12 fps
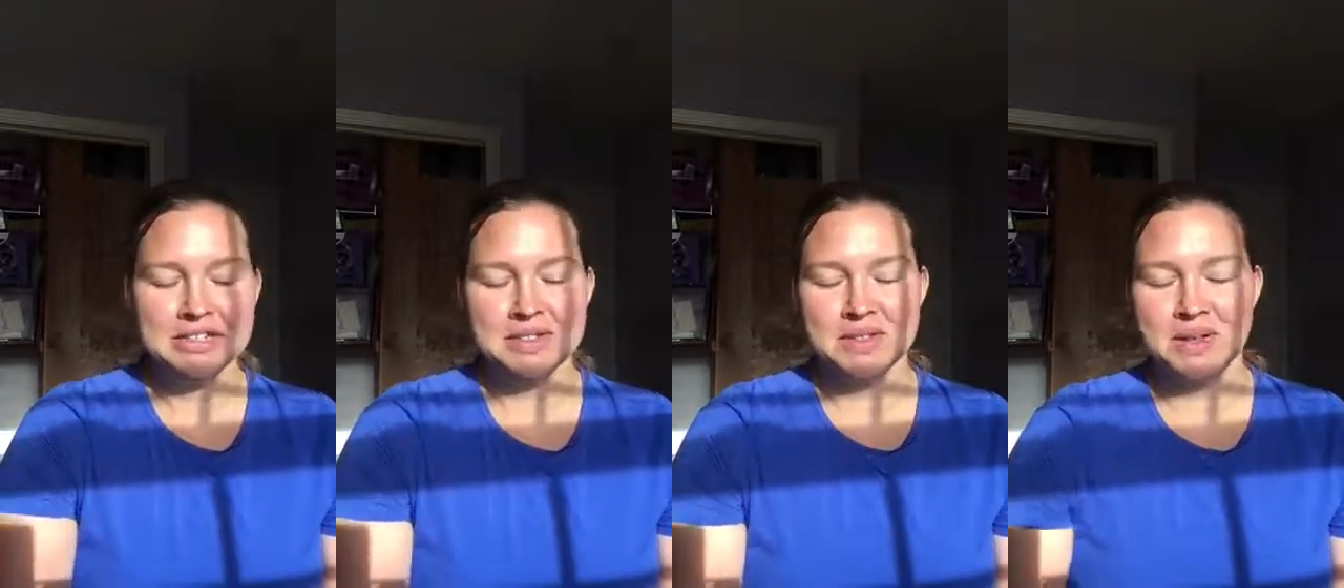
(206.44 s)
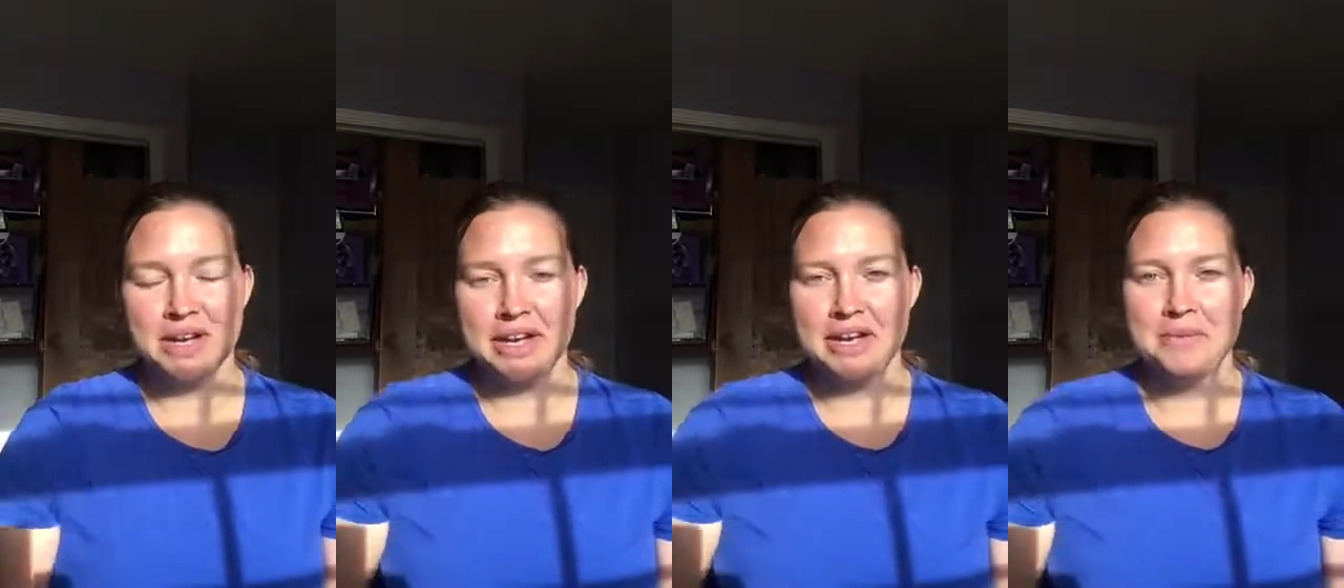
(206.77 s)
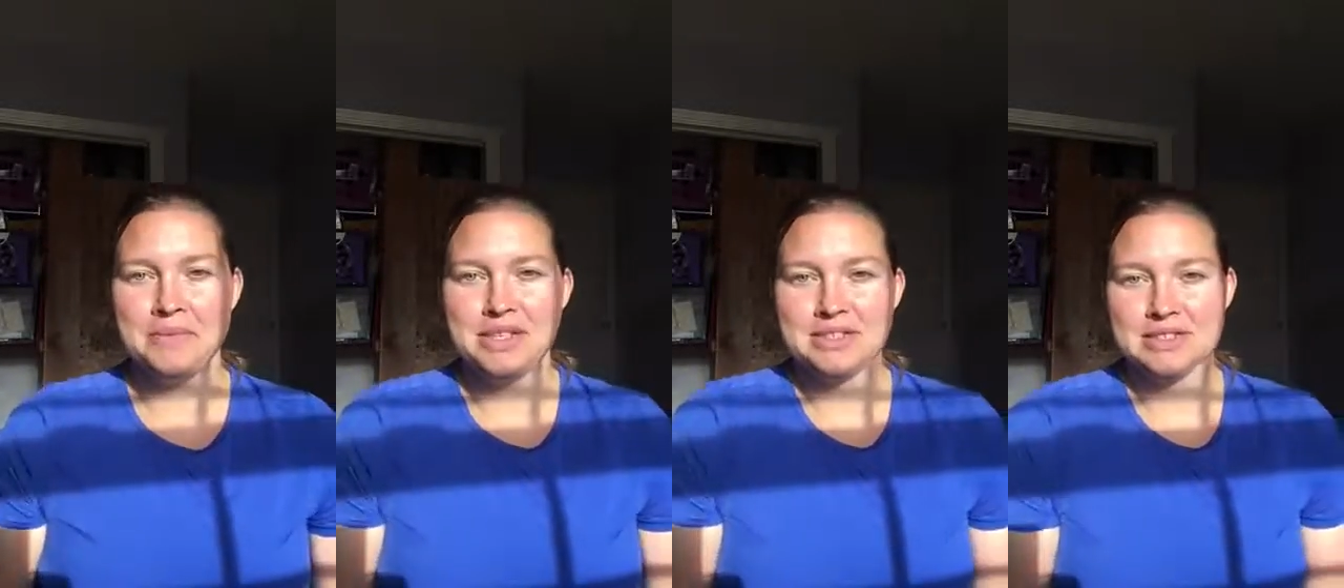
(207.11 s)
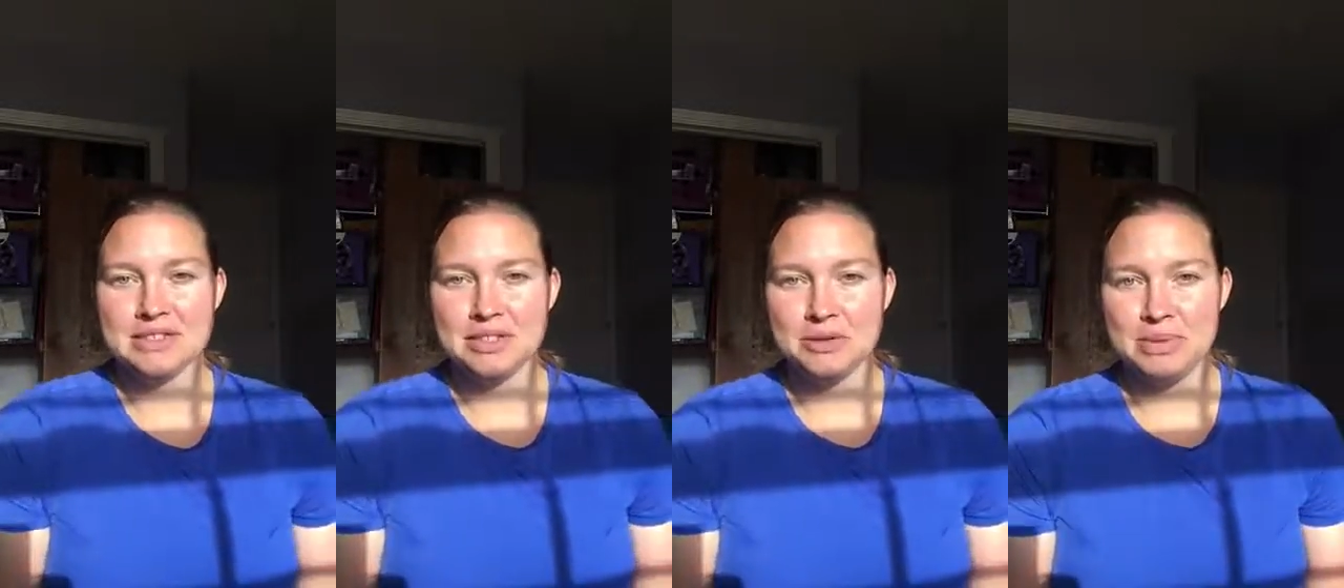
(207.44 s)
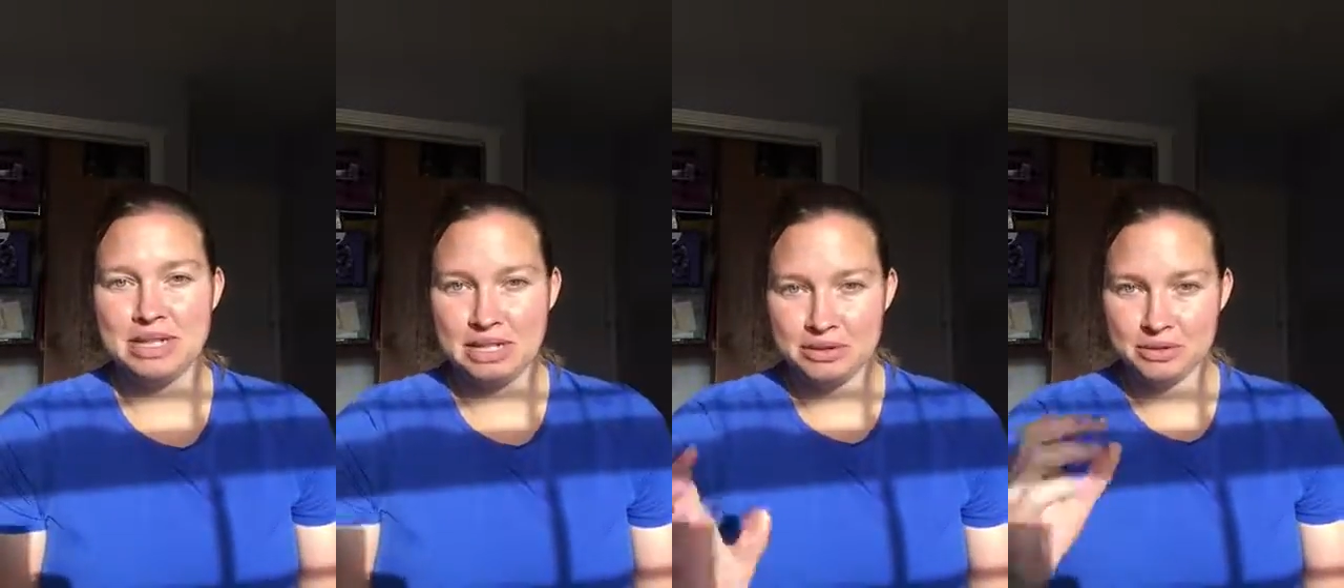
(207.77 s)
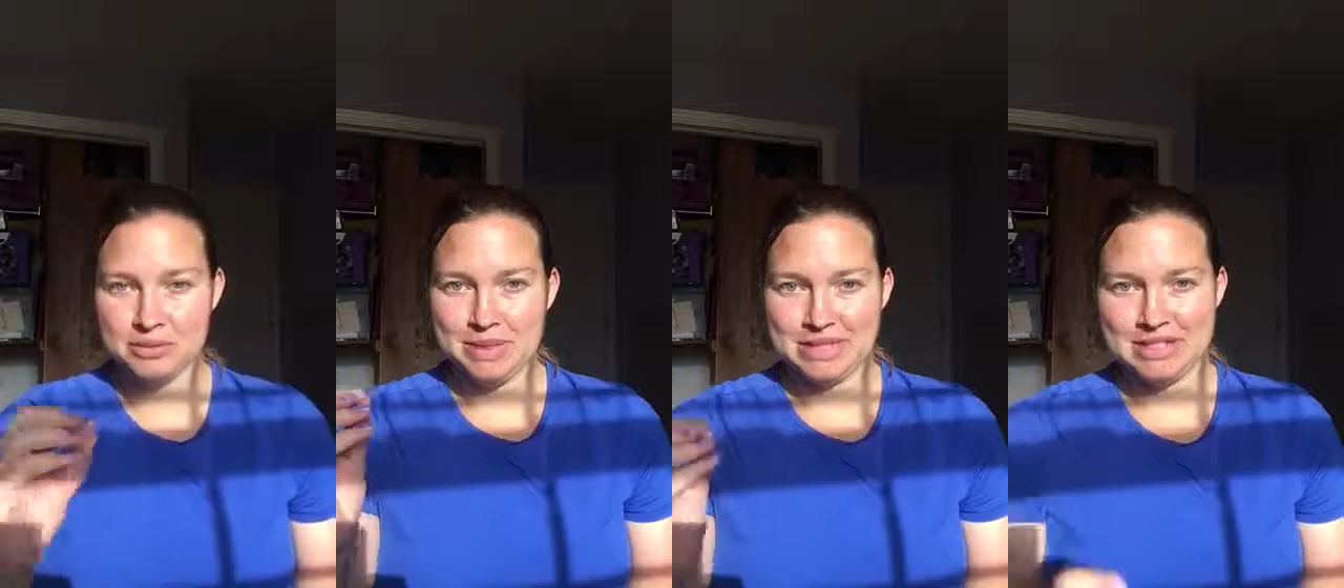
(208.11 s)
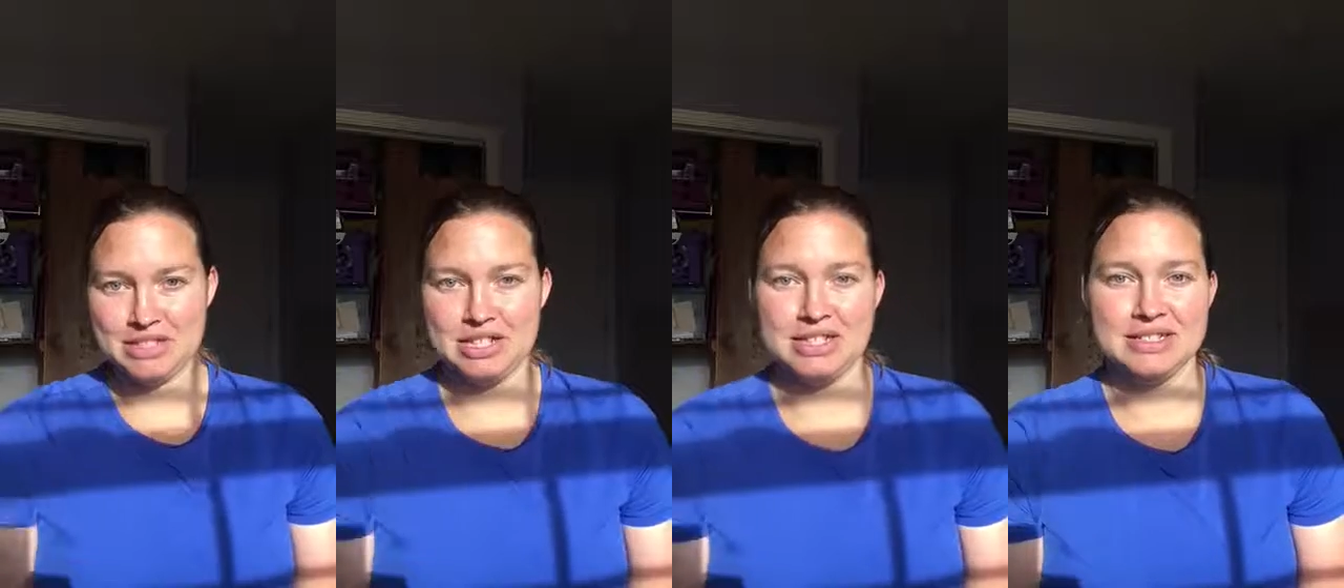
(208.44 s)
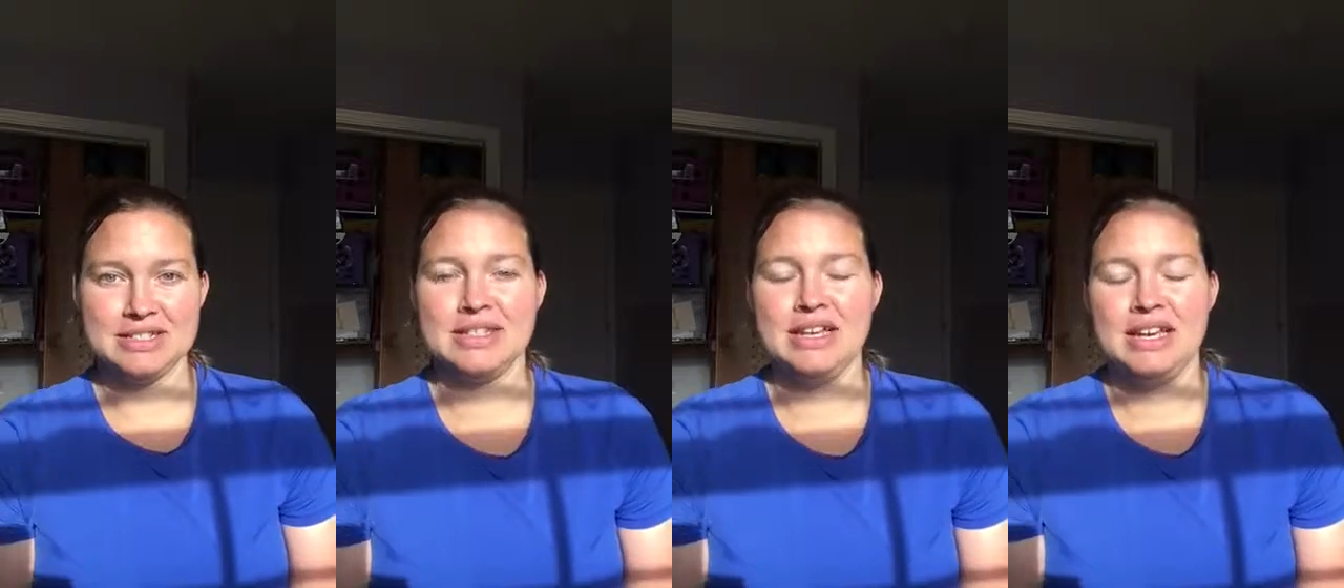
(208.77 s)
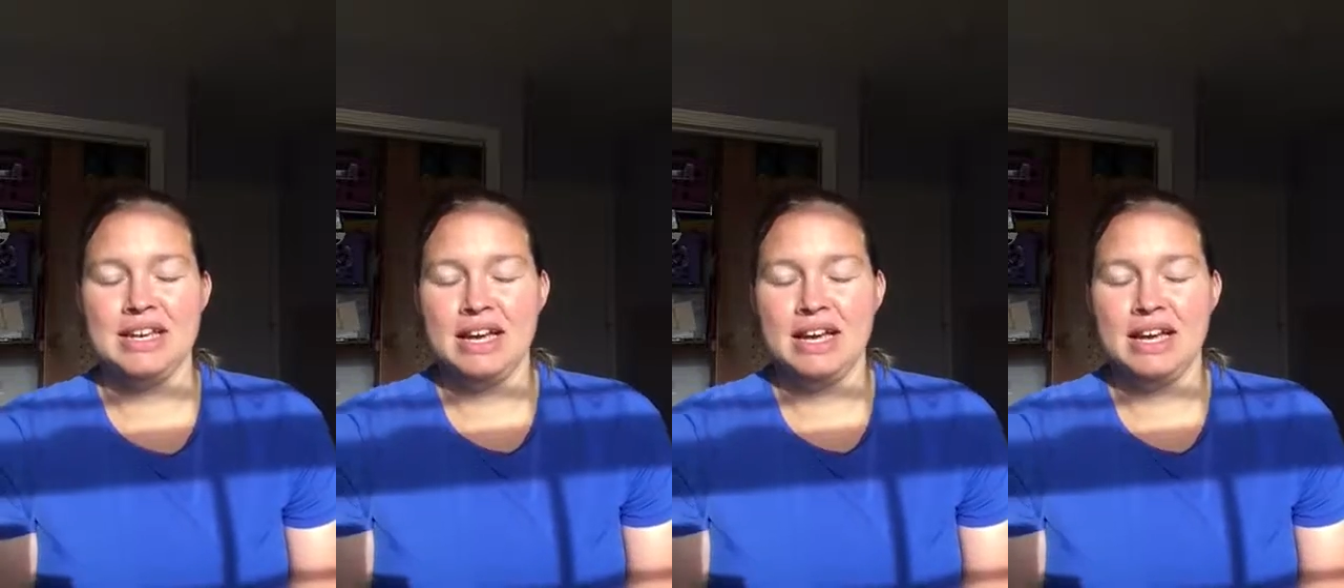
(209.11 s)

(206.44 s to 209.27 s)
So these little mini group messages